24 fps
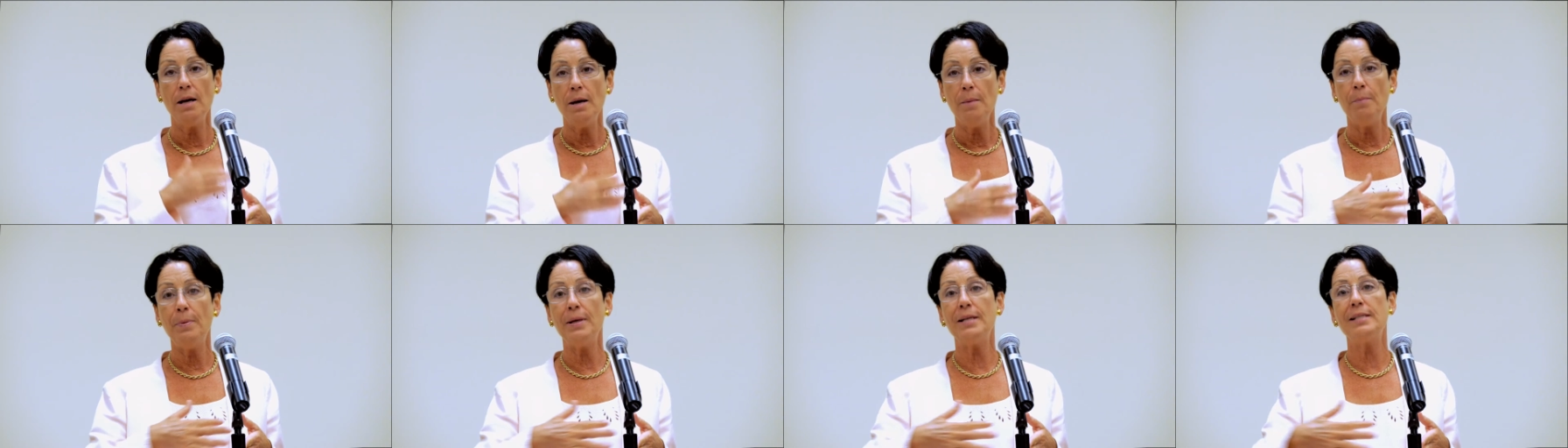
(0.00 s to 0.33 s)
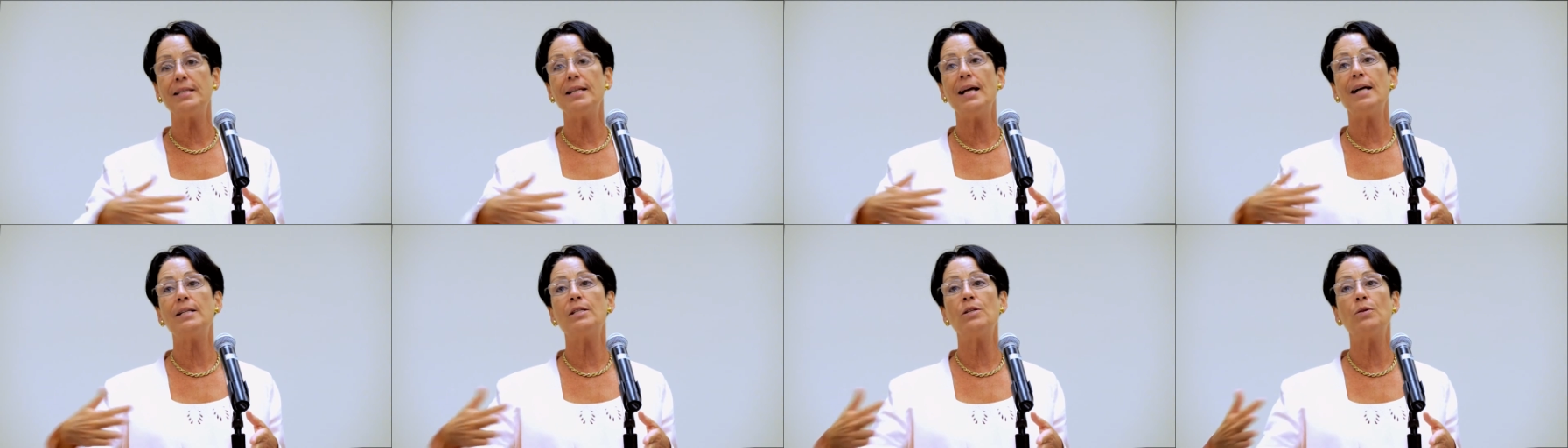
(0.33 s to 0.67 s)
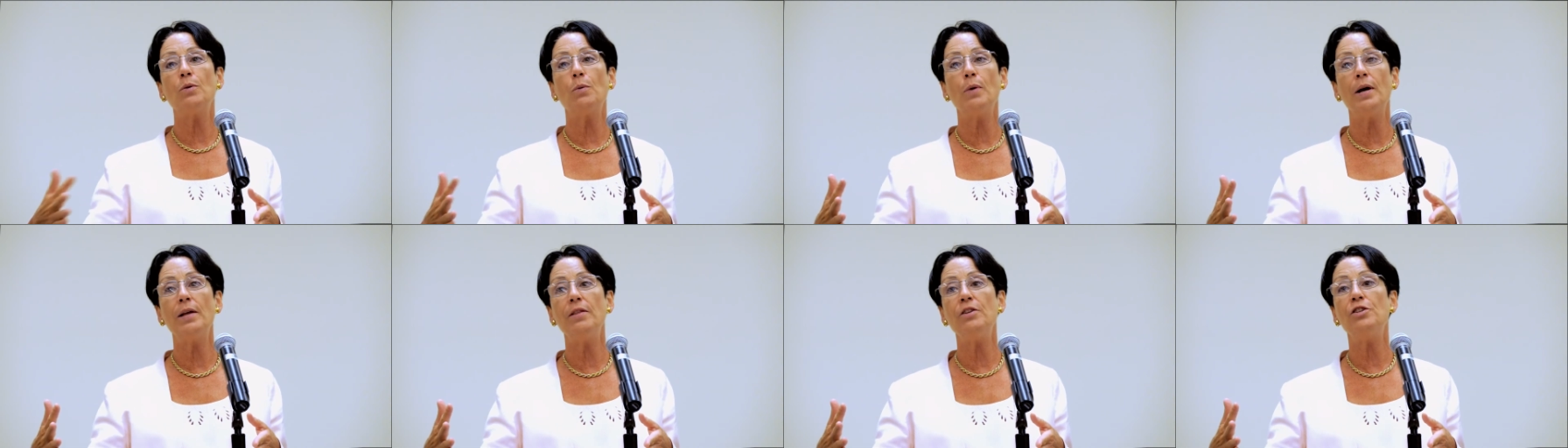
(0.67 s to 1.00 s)
because that's
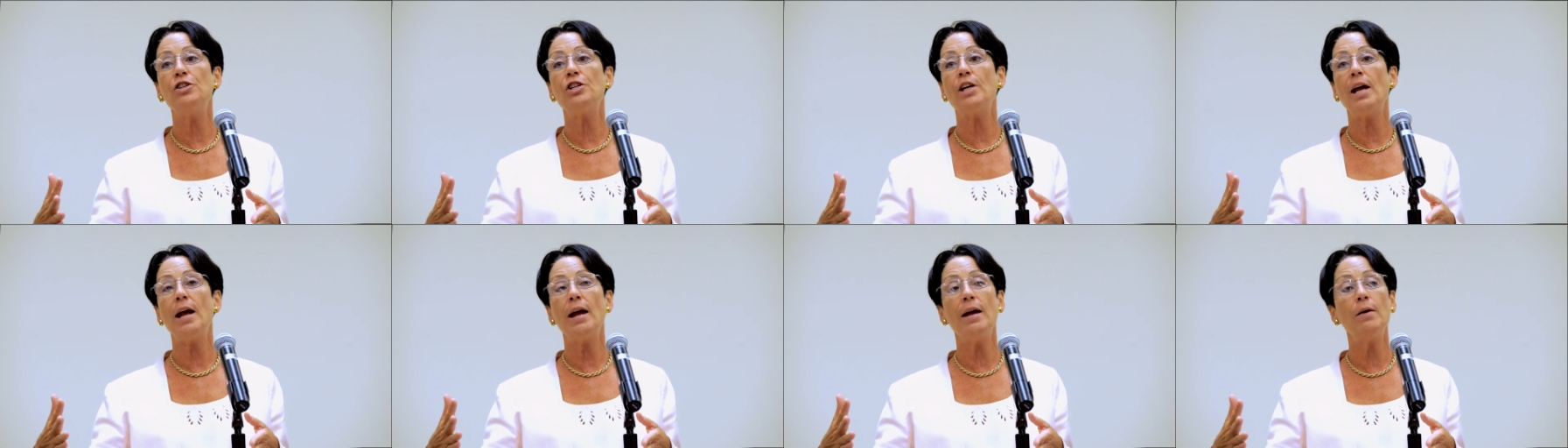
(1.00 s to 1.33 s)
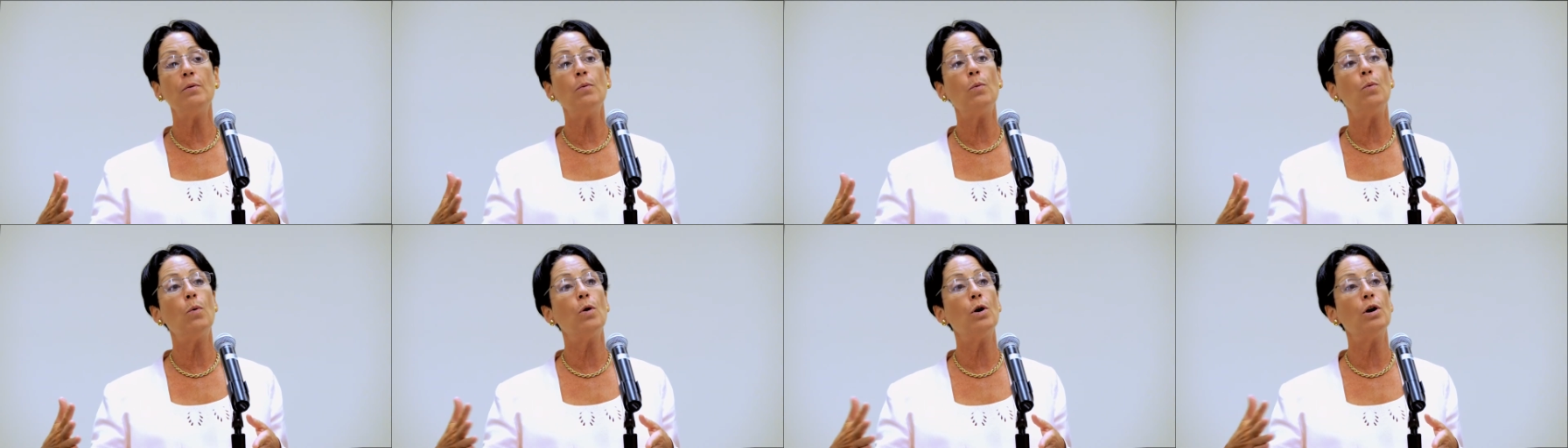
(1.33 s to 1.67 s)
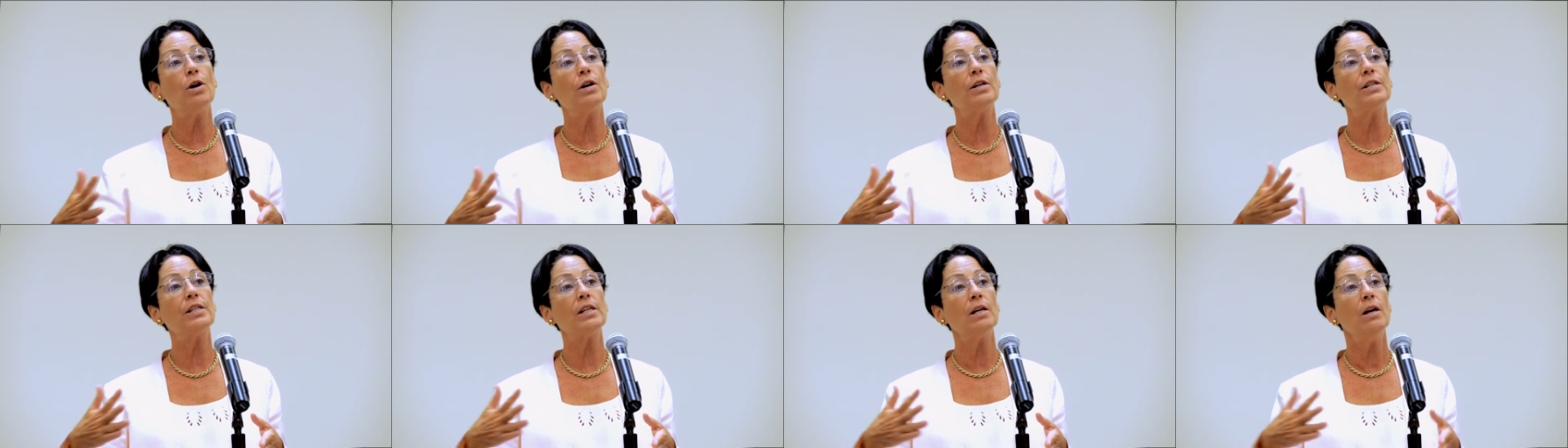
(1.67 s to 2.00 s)
the way the chain
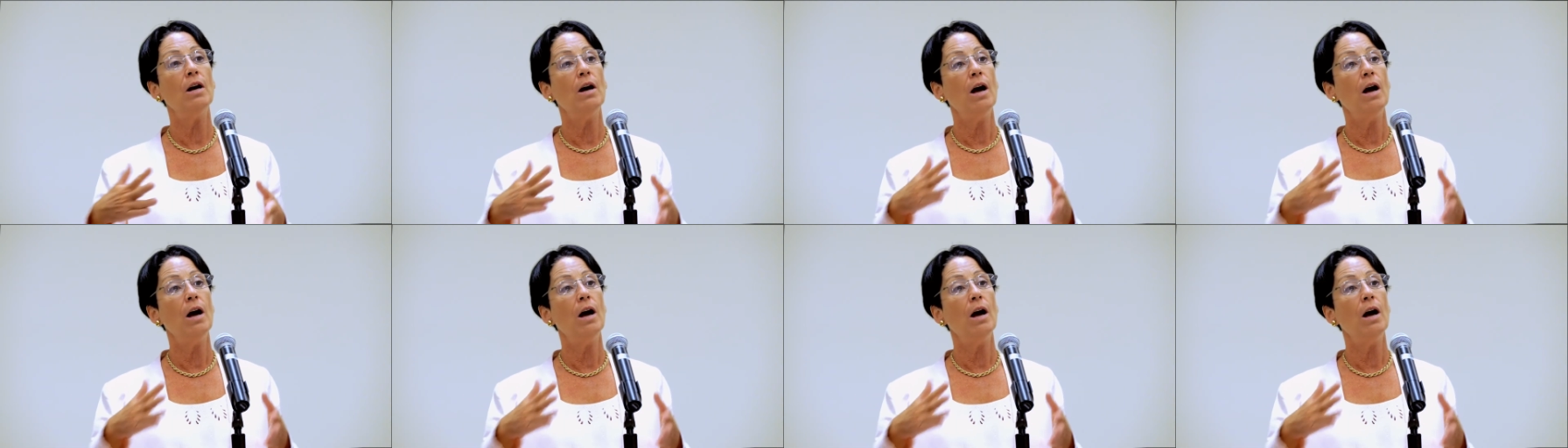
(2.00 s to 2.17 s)
works,